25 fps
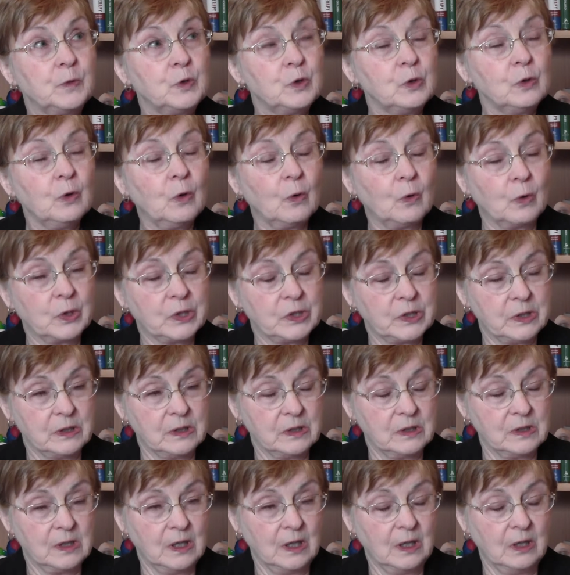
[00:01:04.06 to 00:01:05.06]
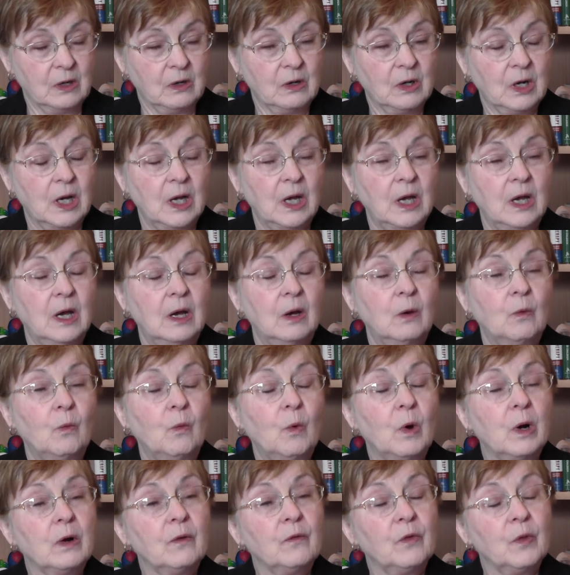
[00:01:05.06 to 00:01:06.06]
2 courses there,
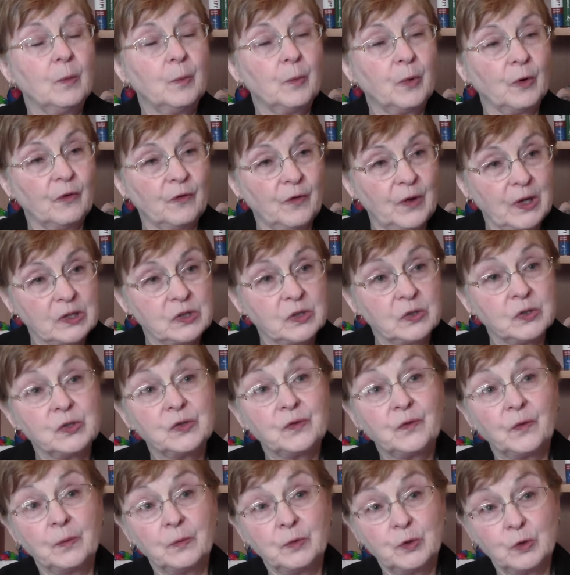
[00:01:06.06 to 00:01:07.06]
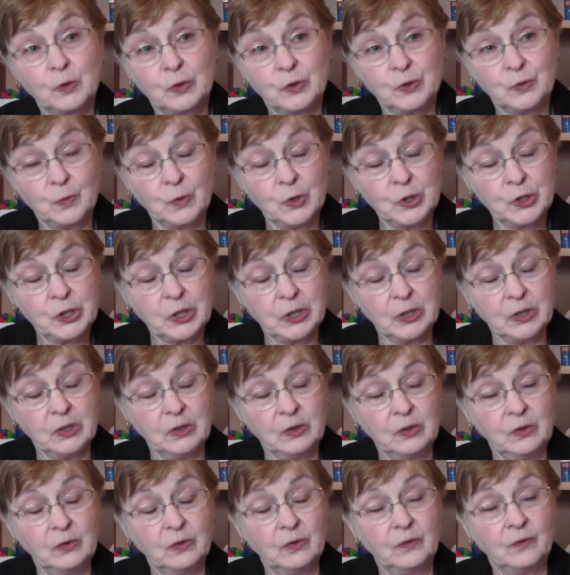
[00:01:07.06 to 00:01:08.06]
one of the professors from George
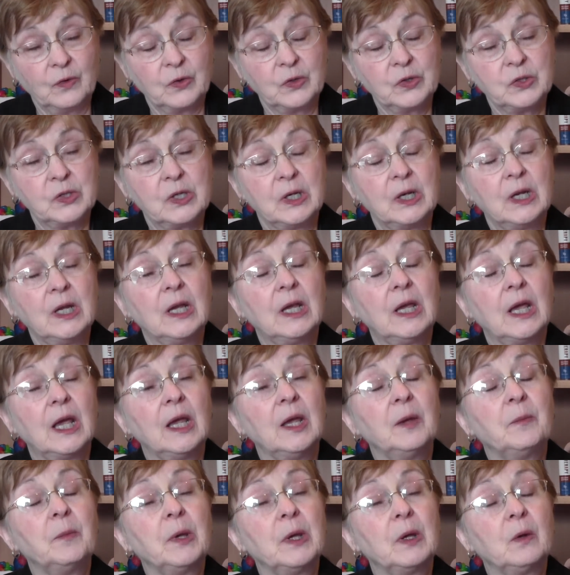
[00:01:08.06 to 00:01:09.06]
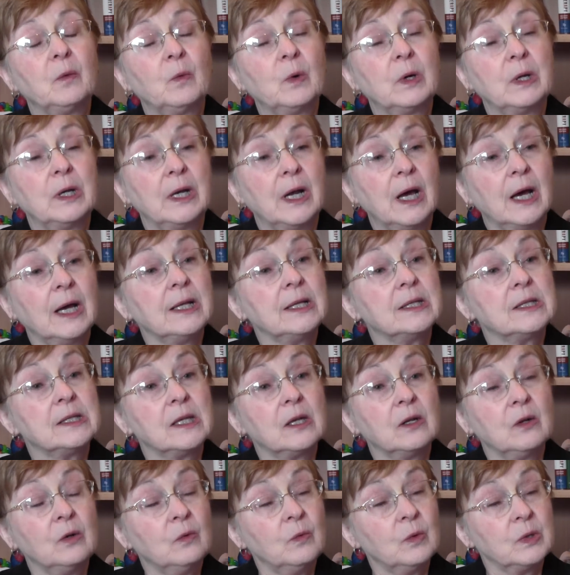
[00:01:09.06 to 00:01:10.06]
Washington University came in one night and
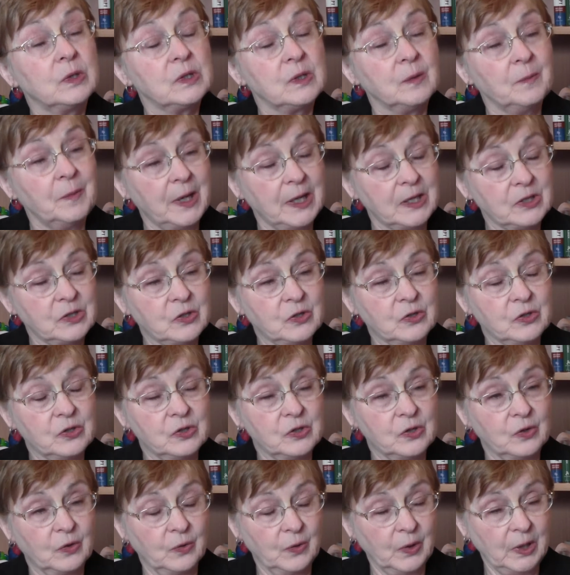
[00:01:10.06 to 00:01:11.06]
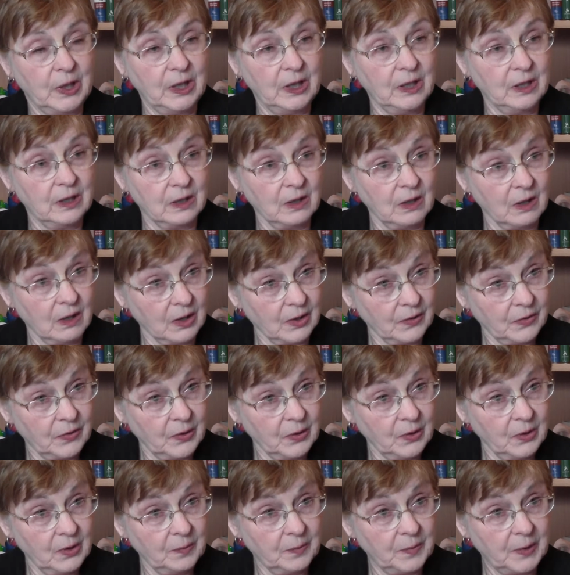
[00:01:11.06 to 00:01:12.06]
said, who wants a master's degree in art
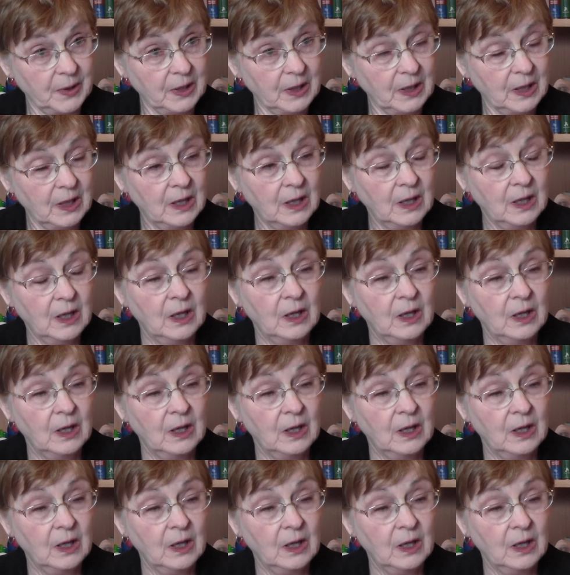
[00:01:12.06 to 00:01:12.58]
therapy?